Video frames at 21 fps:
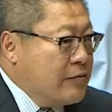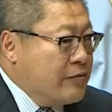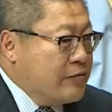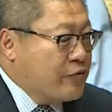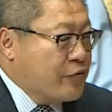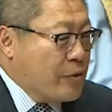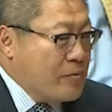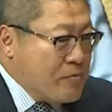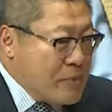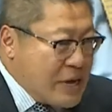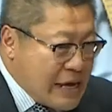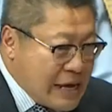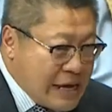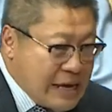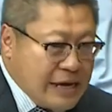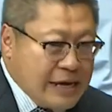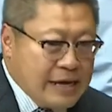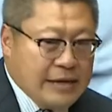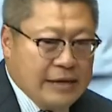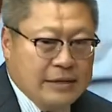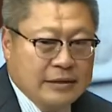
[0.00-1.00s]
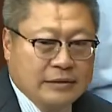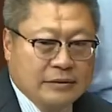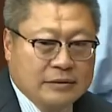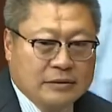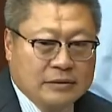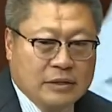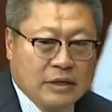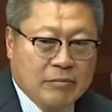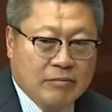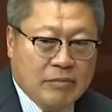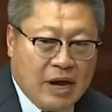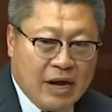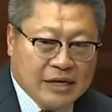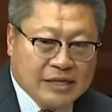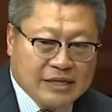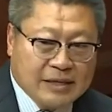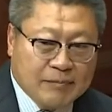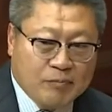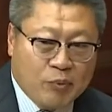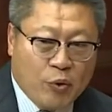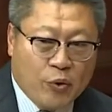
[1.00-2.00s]
For me, and my
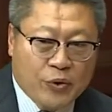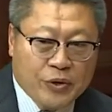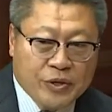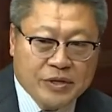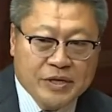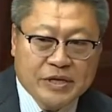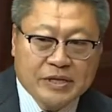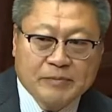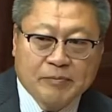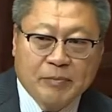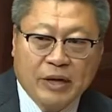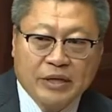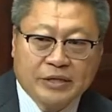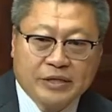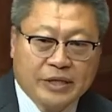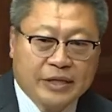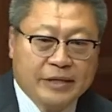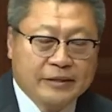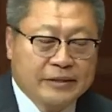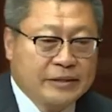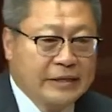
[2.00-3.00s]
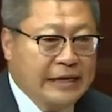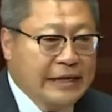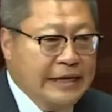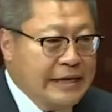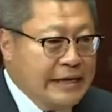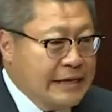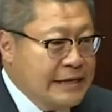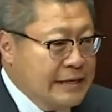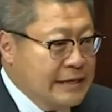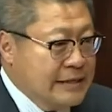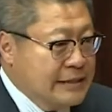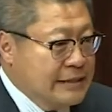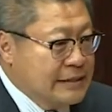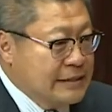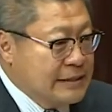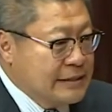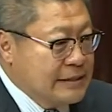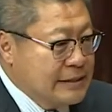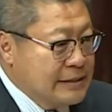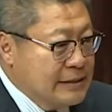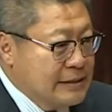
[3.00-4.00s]
support of this budget
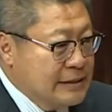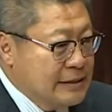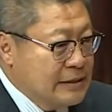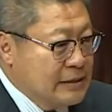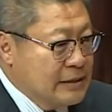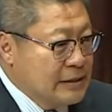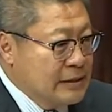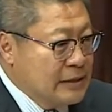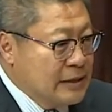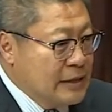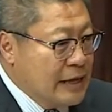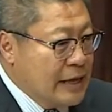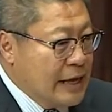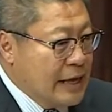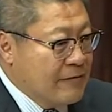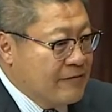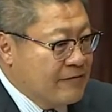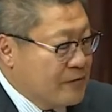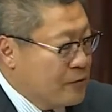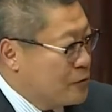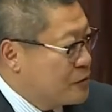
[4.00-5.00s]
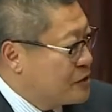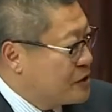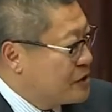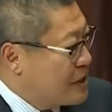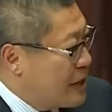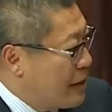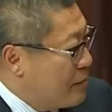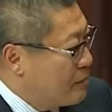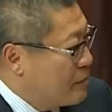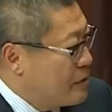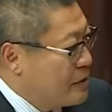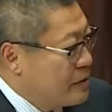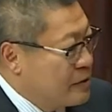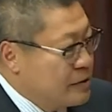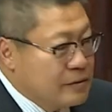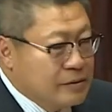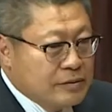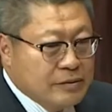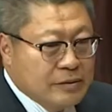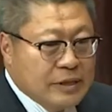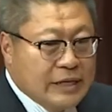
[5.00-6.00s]
is a first step
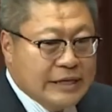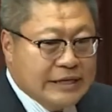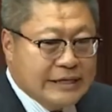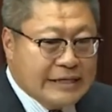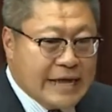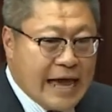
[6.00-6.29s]
in